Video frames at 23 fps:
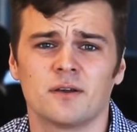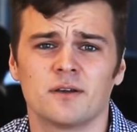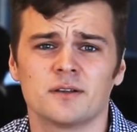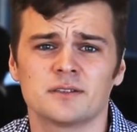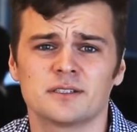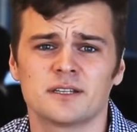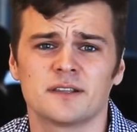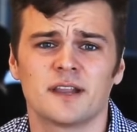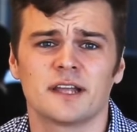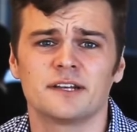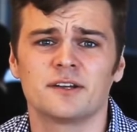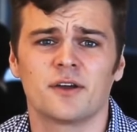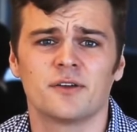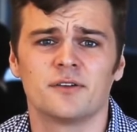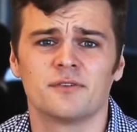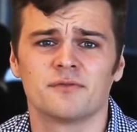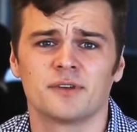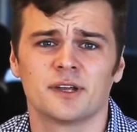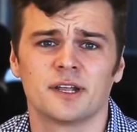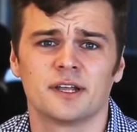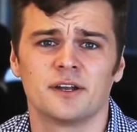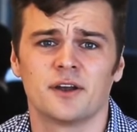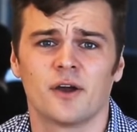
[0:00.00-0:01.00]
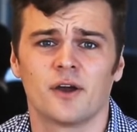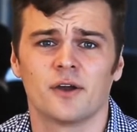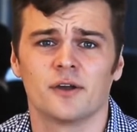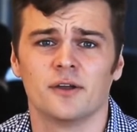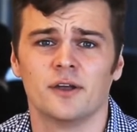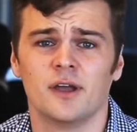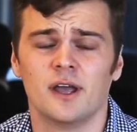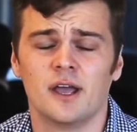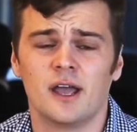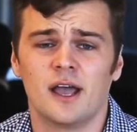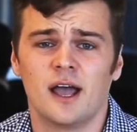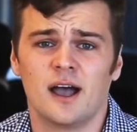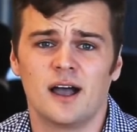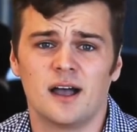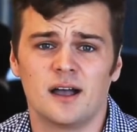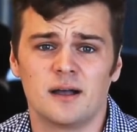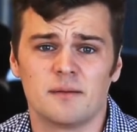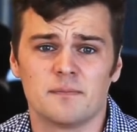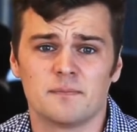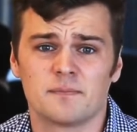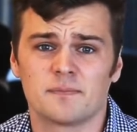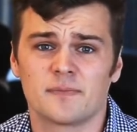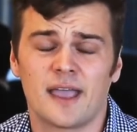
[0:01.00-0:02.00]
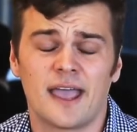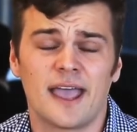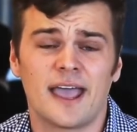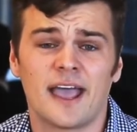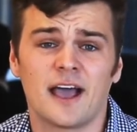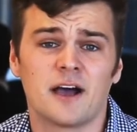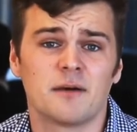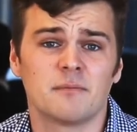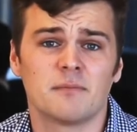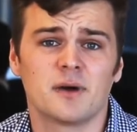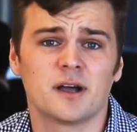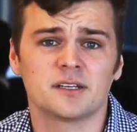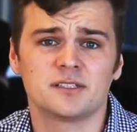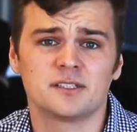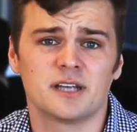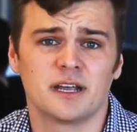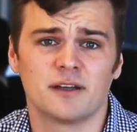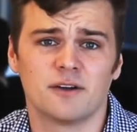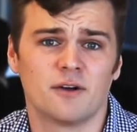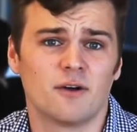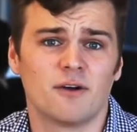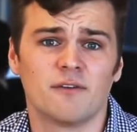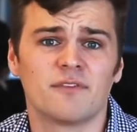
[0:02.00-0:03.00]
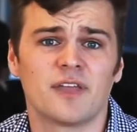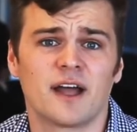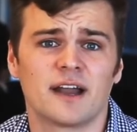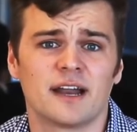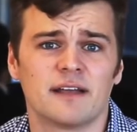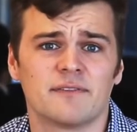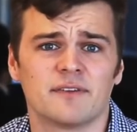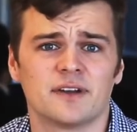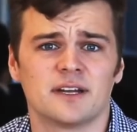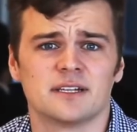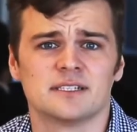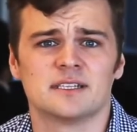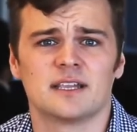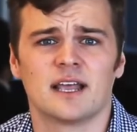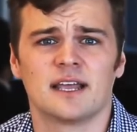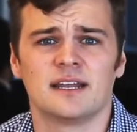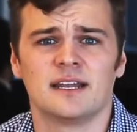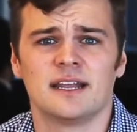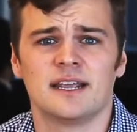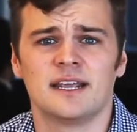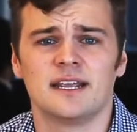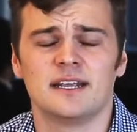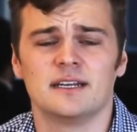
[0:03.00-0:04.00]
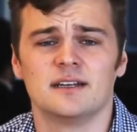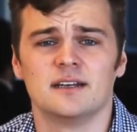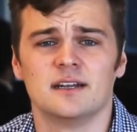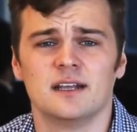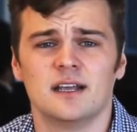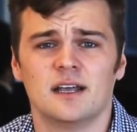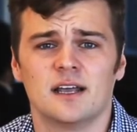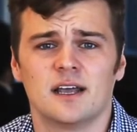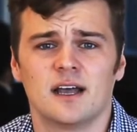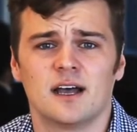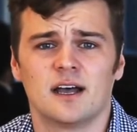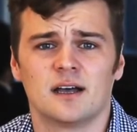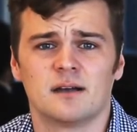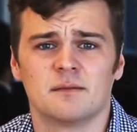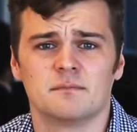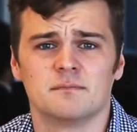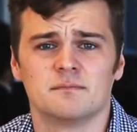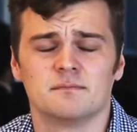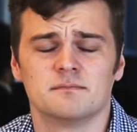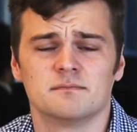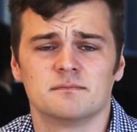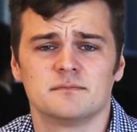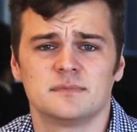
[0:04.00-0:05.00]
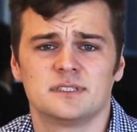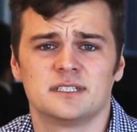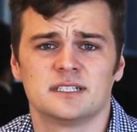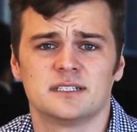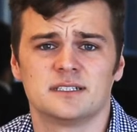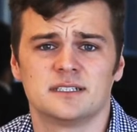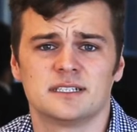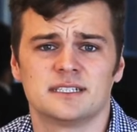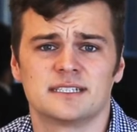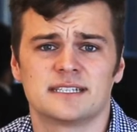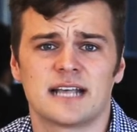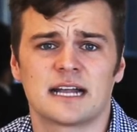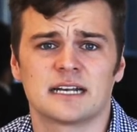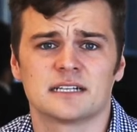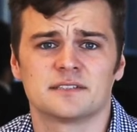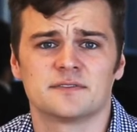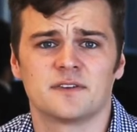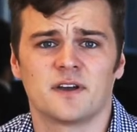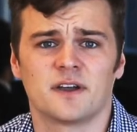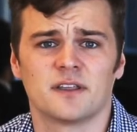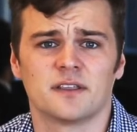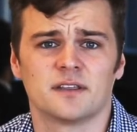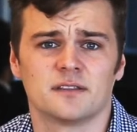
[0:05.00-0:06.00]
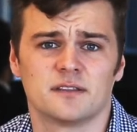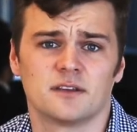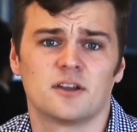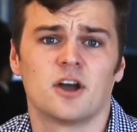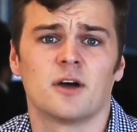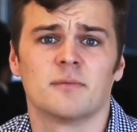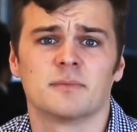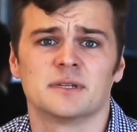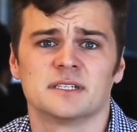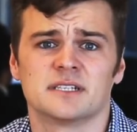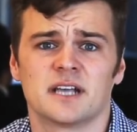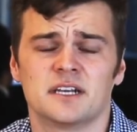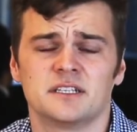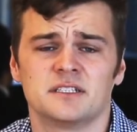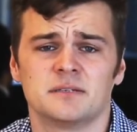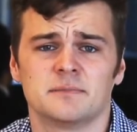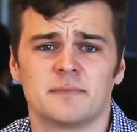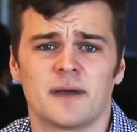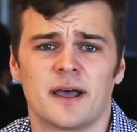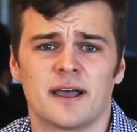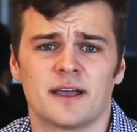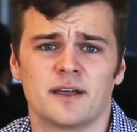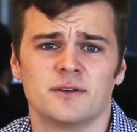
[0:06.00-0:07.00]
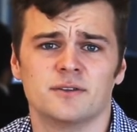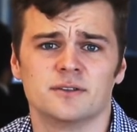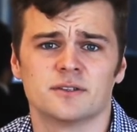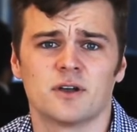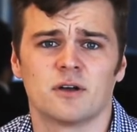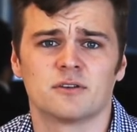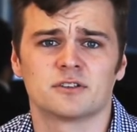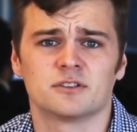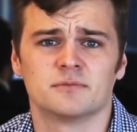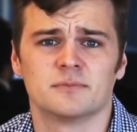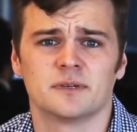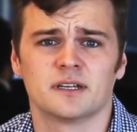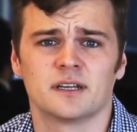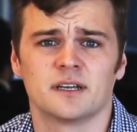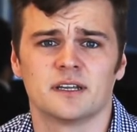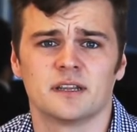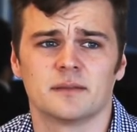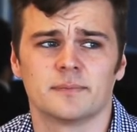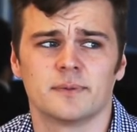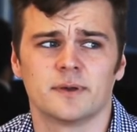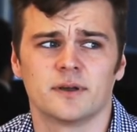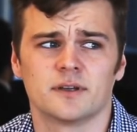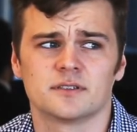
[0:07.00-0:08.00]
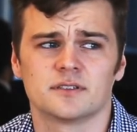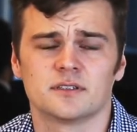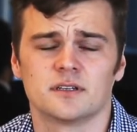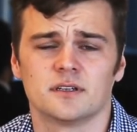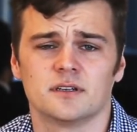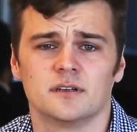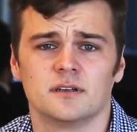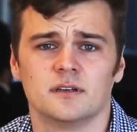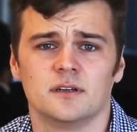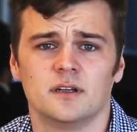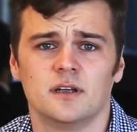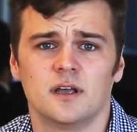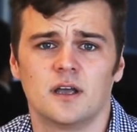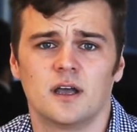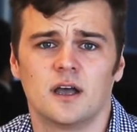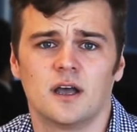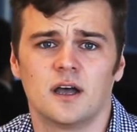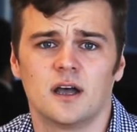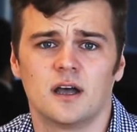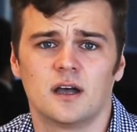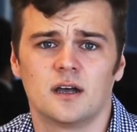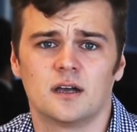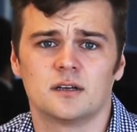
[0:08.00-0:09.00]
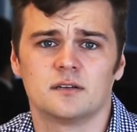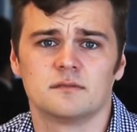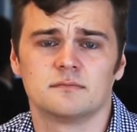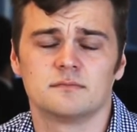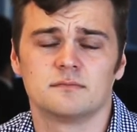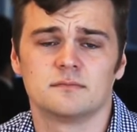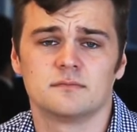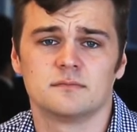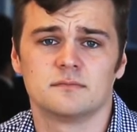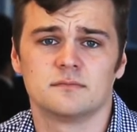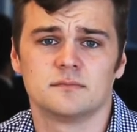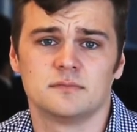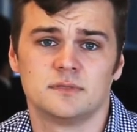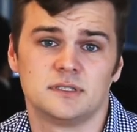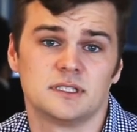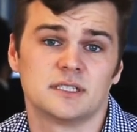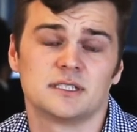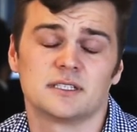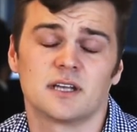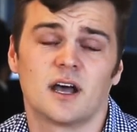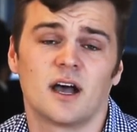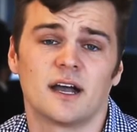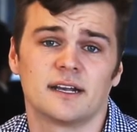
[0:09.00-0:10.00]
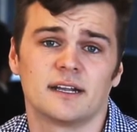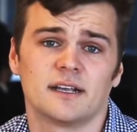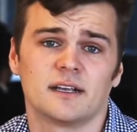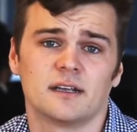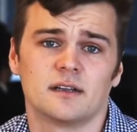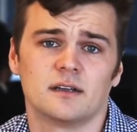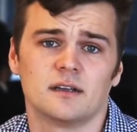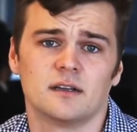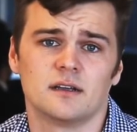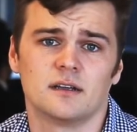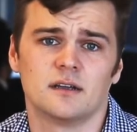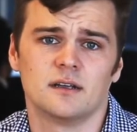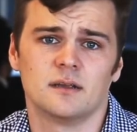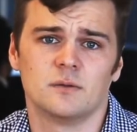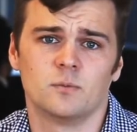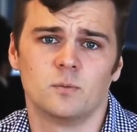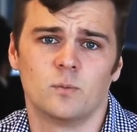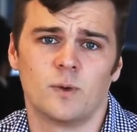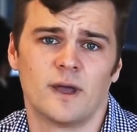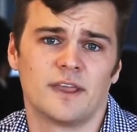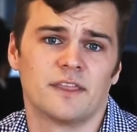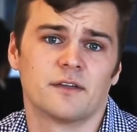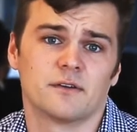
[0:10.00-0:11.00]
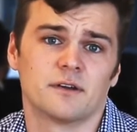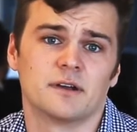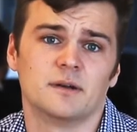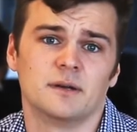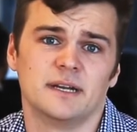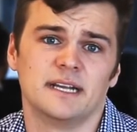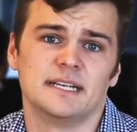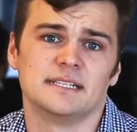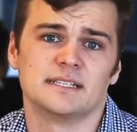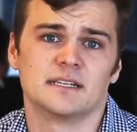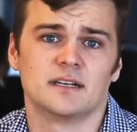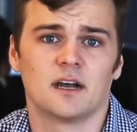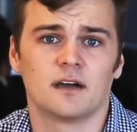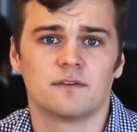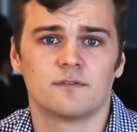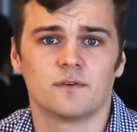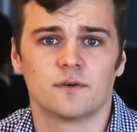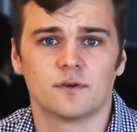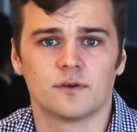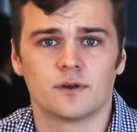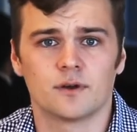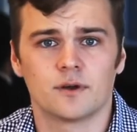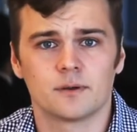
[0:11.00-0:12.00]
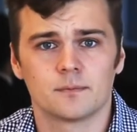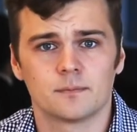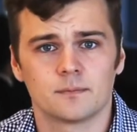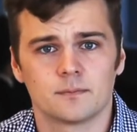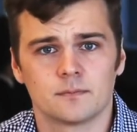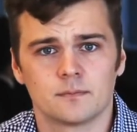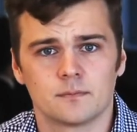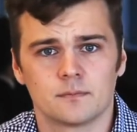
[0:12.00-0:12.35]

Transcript: loss, and they don't really know how much of that evidence they need to satisfy the compensation payer, who's ultimately the person deciding whether it is enough or not.